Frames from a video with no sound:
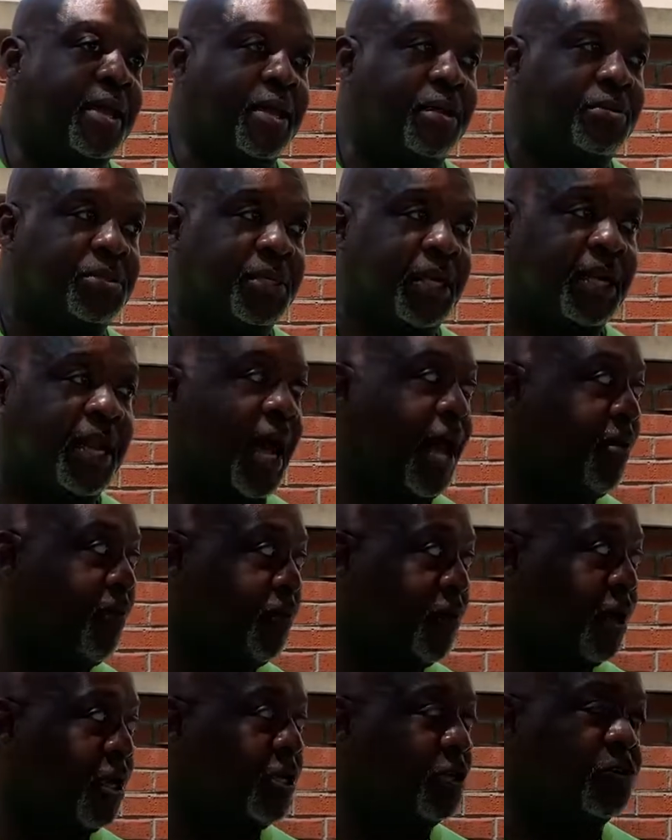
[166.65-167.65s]
I'm saying I
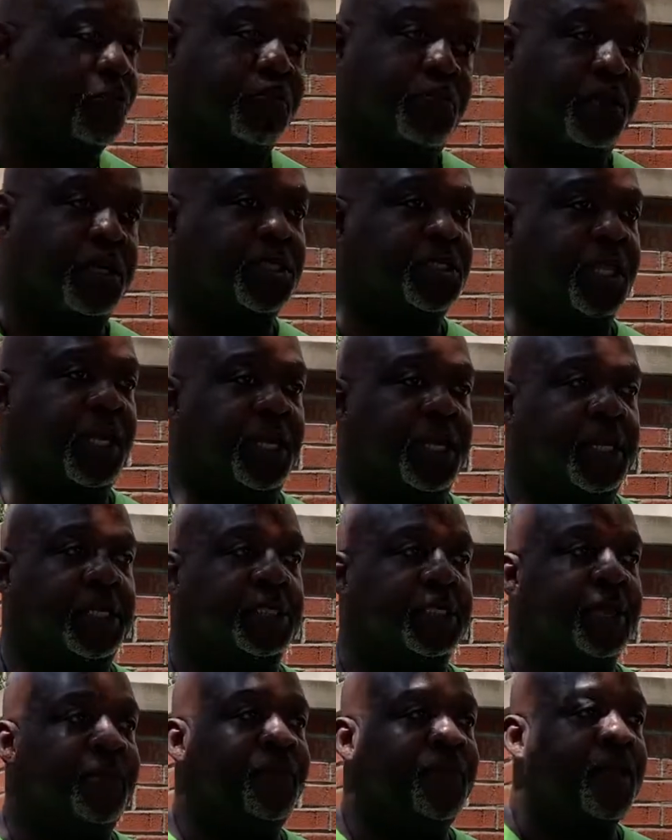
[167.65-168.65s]
really do appreciate this.
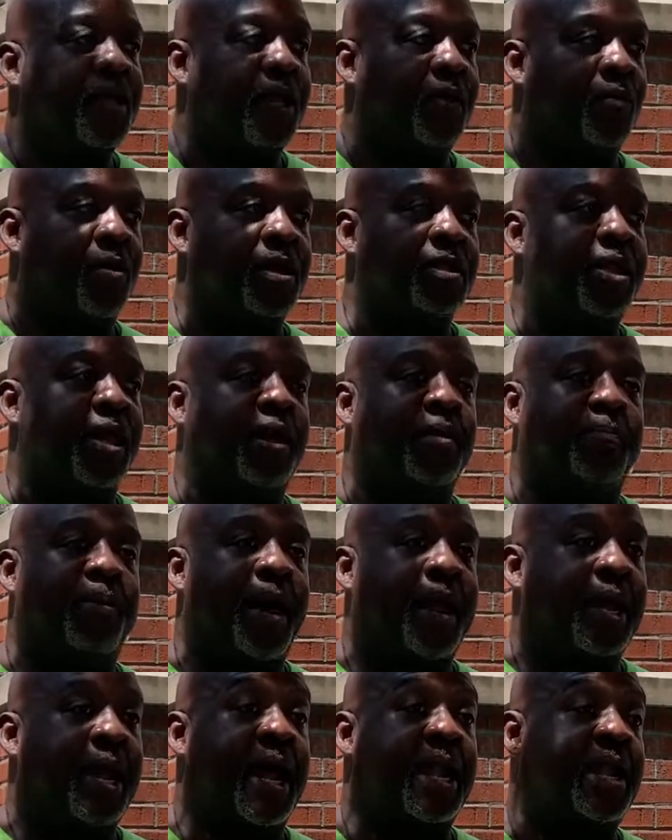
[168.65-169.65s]
The one thing
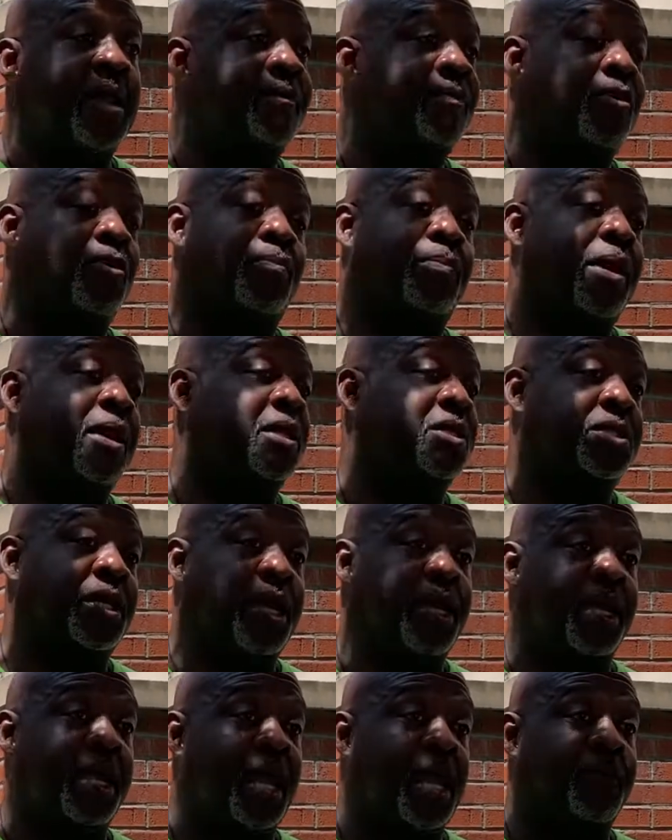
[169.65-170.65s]
about it, I never go back to
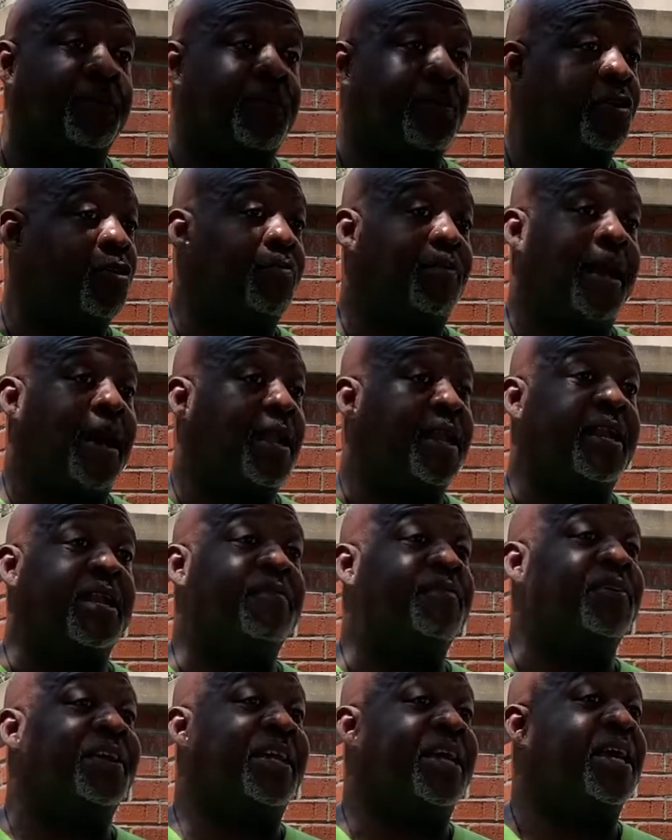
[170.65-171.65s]
chain game for nobody,
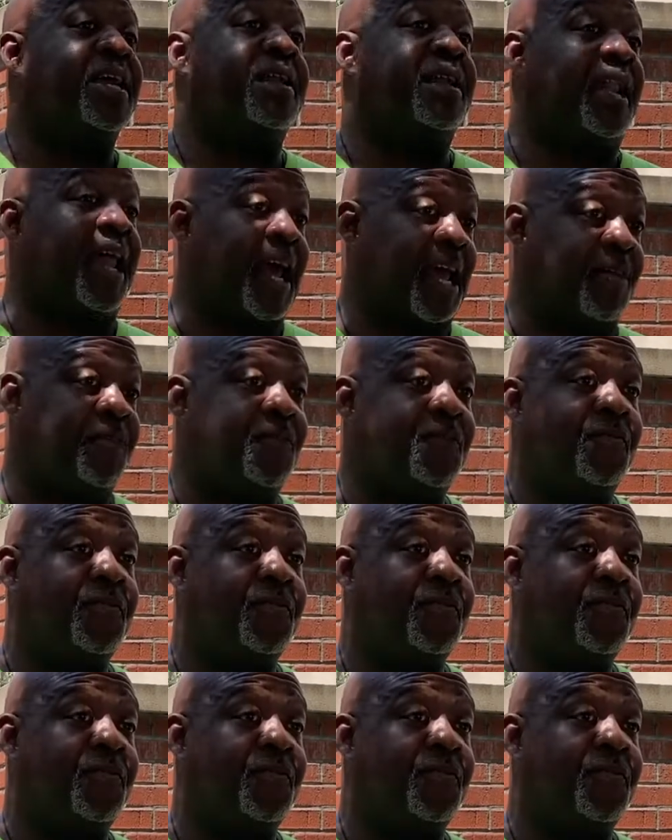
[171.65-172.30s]
never again in life.